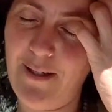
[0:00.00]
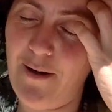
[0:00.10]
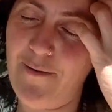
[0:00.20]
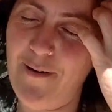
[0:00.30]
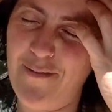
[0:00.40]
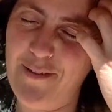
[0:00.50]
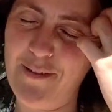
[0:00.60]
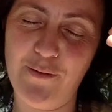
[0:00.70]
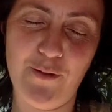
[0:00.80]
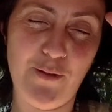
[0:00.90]
are
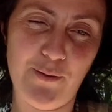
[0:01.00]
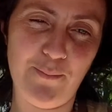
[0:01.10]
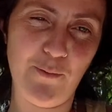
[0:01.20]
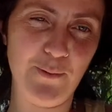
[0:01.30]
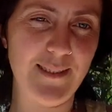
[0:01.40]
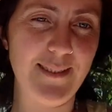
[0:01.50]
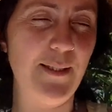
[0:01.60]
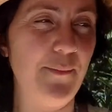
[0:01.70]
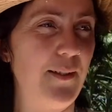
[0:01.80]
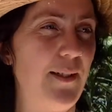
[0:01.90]
often too small to
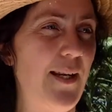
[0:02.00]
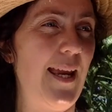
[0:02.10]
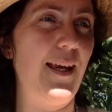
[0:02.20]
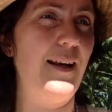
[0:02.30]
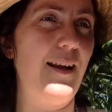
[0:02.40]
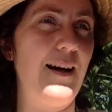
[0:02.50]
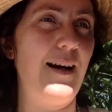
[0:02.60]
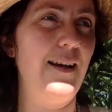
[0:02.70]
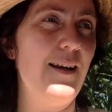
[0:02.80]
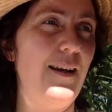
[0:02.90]
see with the naked
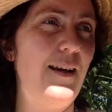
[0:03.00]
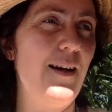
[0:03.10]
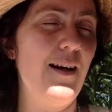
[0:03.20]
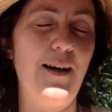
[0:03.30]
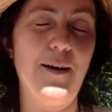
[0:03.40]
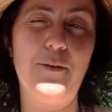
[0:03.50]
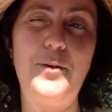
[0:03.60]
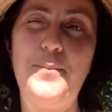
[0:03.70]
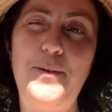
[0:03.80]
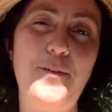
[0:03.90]
eye,
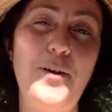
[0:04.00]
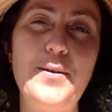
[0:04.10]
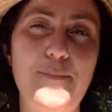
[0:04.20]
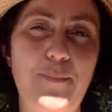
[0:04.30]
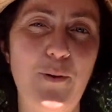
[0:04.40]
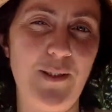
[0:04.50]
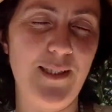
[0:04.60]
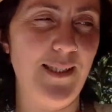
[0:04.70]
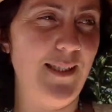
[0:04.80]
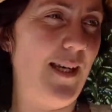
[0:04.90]
could be very
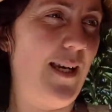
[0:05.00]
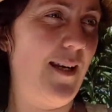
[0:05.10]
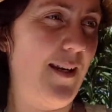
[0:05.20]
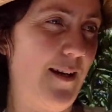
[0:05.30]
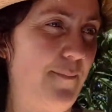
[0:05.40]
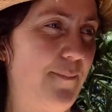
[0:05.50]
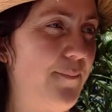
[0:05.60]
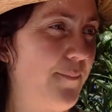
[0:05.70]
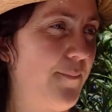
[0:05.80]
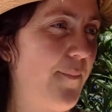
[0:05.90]
important in
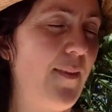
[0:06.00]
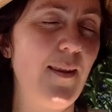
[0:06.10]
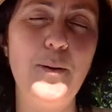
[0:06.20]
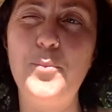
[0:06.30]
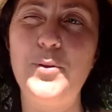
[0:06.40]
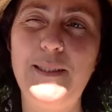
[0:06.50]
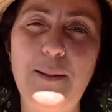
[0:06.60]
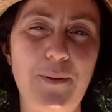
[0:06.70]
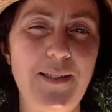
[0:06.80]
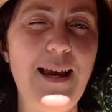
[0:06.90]

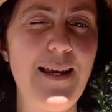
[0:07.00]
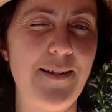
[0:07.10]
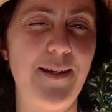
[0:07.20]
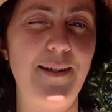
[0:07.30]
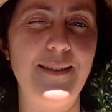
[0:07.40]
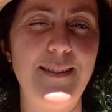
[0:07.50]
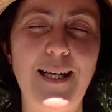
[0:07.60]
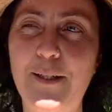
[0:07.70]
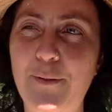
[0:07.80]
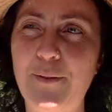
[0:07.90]
precipitation
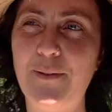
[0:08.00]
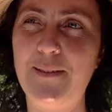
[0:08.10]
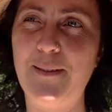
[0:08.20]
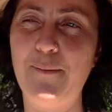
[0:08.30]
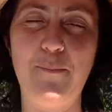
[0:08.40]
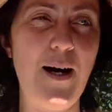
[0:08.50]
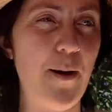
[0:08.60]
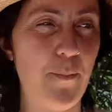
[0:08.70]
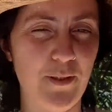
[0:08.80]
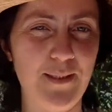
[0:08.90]
cycles and
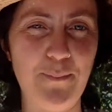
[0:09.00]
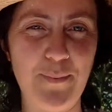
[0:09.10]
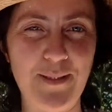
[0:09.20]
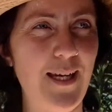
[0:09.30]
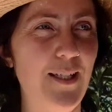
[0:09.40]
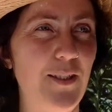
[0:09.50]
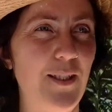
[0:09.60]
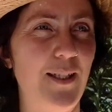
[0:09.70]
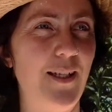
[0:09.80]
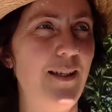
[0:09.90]

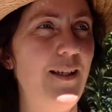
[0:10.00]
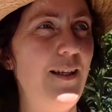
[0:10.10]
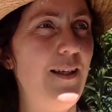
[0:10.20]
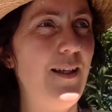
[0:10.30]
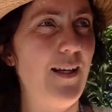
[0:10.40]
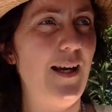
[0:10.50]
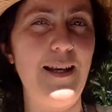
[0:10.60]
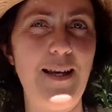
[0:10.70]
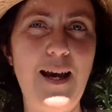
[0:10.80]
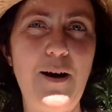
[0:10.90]
bioprecipitation,
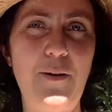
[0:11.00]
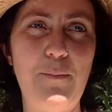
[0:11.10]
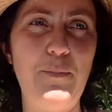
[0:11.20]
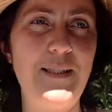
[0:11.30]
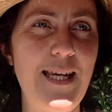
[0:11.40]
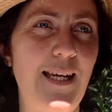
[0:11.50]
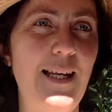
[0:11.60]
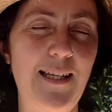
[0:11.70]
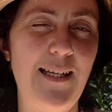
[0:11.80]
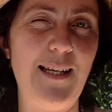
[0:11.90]
and how they
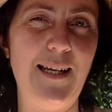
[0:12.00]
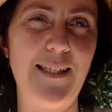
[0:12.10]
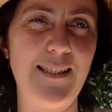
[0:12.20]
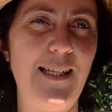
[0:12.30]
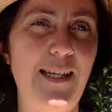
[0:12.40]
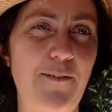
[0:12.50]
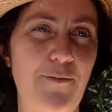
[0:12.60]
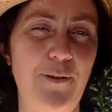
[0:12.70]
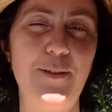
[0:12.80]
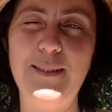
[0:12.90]
particularly like to live
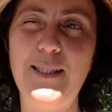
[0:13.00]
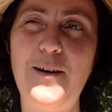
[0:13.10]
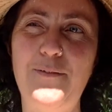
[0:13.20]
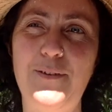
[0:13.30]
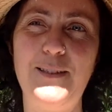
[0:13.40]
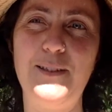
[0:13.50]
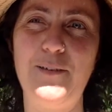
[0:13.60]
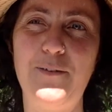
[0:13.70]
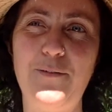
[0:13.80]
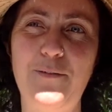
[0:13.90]
on the surface
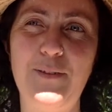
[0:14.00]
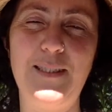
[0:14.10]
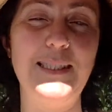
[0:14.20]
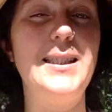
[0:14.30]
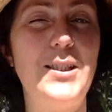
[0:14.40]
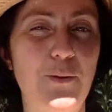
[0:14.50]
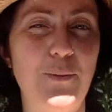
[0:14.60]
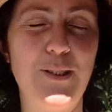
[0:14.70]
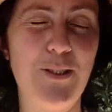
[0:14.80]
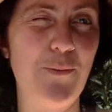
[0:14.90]
of
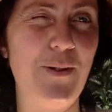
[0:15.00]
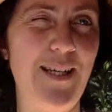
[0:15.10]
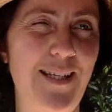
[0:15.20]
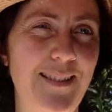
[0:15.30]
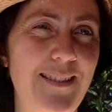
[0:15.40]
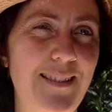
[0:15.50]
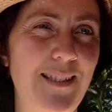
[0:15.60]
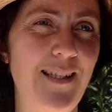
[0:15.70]
deciduous trees,